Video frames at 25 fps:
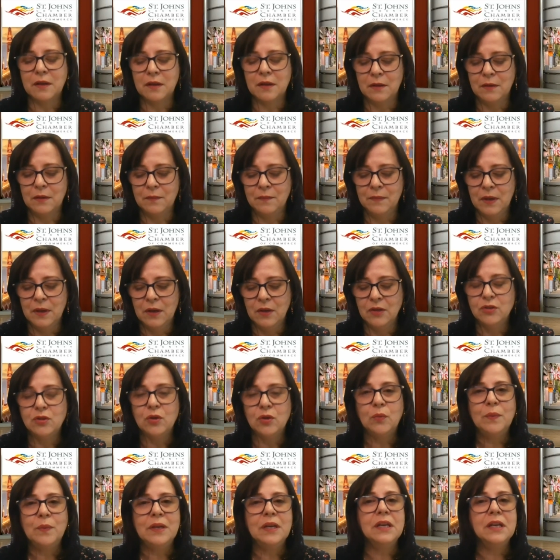uh,
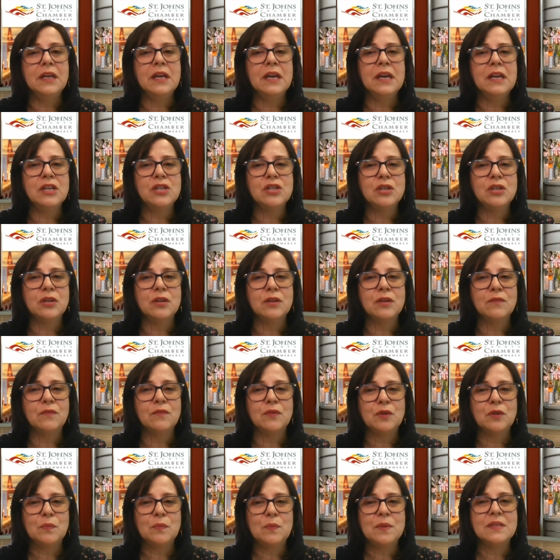storm mitigation for
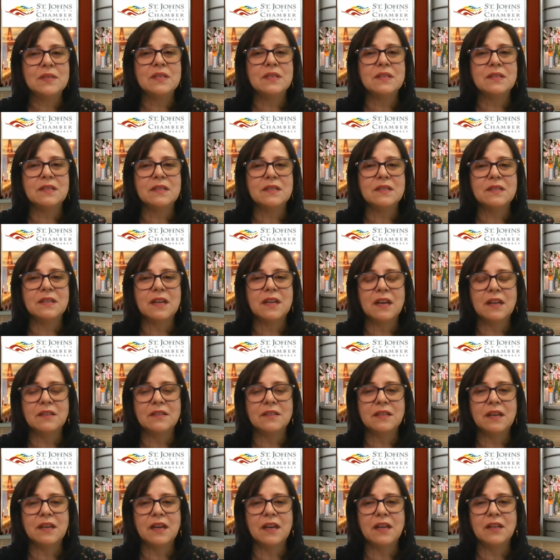the businesses
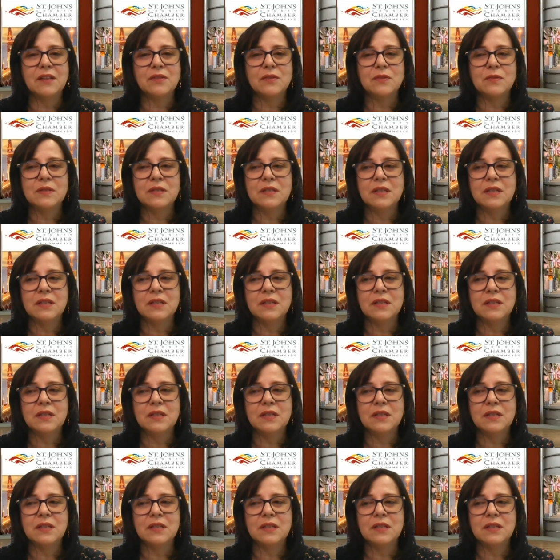downtown to